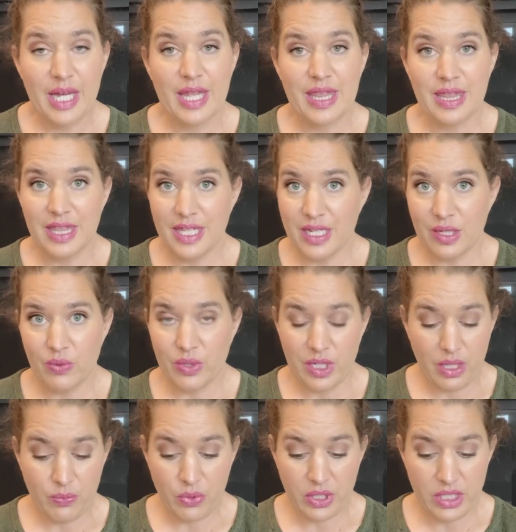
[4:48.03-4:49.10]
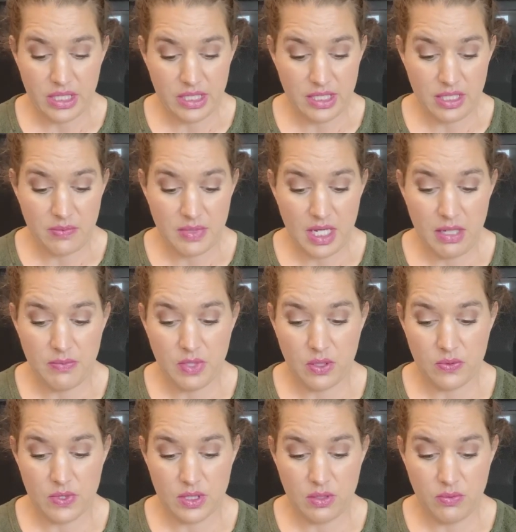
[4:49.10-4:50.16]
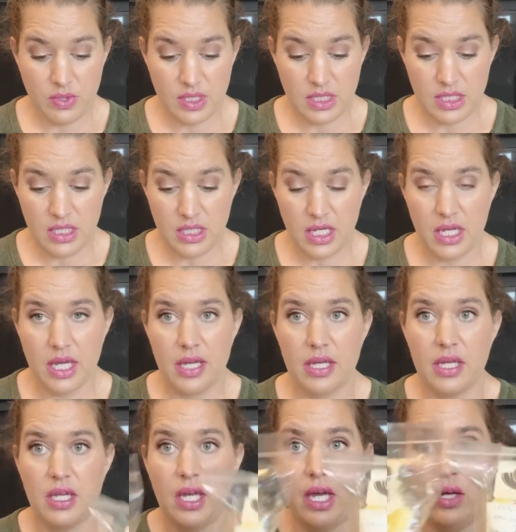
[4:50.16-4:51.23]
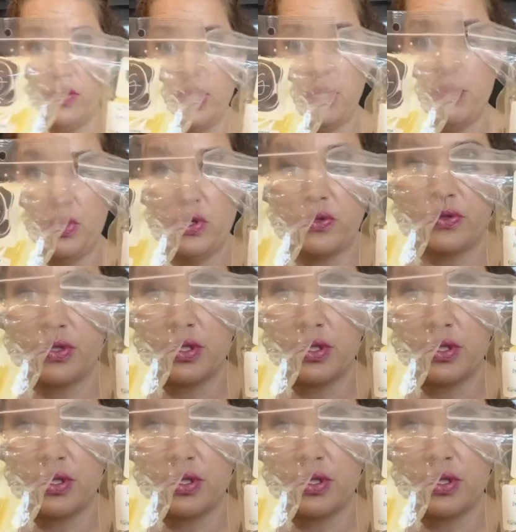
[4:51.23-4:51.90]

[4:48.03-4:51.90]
They were not poured at the same time though, so we'll see how they both